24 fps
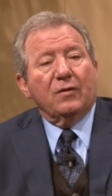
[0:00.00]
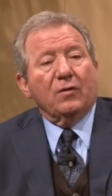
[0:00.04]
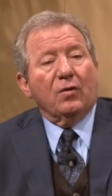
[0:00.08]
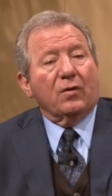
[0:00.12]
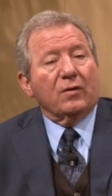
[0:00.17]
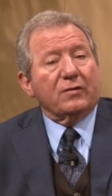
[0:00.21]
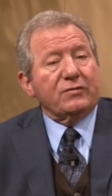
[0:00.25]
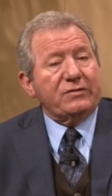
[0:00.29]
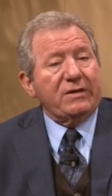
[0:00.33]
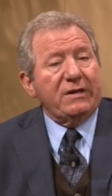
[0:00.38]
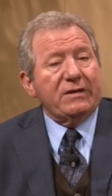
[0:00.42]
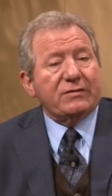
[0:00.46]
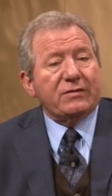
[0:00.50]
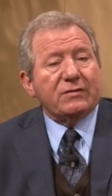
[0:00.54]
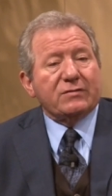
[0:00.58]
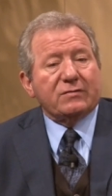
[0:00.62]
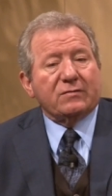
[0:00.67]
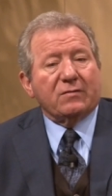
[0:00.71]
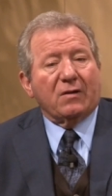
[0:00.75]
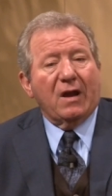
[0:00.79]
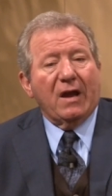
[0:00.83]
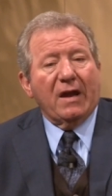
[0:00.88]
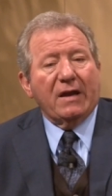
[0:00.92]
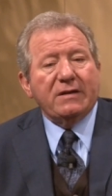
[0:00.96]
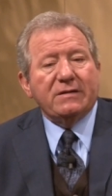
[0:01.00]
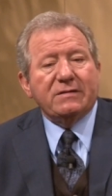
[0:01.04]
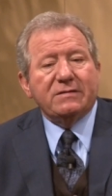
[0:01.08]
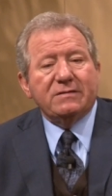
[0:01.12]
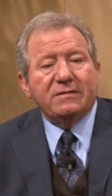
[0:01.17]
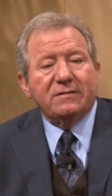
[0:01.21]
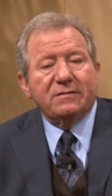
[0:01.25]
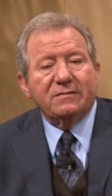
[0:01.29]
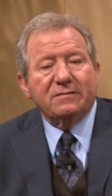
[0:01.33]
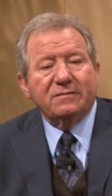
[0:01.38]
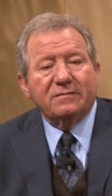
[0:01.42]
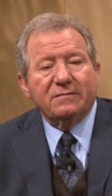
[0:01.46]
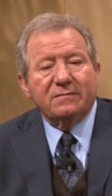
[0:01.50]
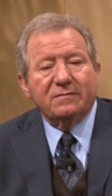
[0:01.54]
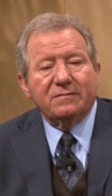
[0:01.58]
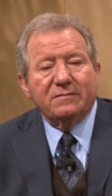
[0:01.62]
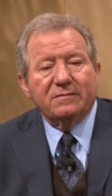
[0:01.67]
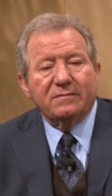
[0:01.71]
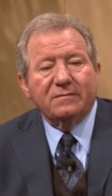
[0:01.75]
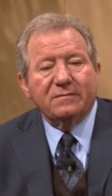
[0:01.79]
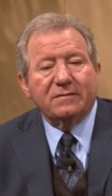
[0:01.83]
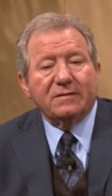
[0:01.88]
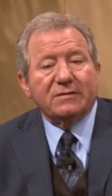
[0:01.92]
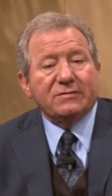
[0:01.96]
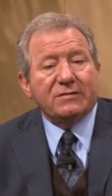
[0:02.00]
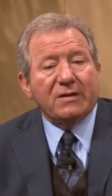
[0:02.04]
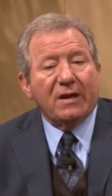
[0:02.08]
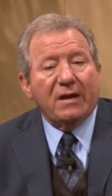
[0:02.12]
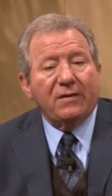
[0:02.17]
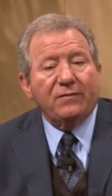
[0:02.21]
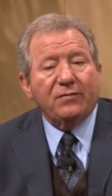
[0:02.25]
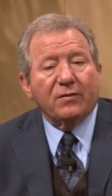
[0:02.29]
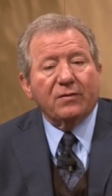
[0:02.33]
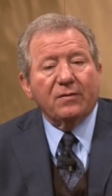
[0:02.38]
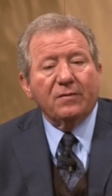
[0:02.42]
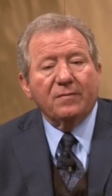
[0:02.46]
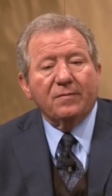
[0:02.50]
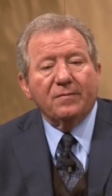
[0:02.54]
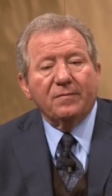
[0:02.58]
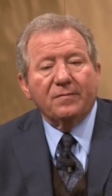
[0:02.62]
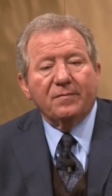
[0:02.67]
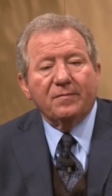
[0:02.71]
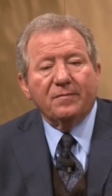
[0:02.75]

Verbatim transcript: The Lord Jesus Christ, the Savior.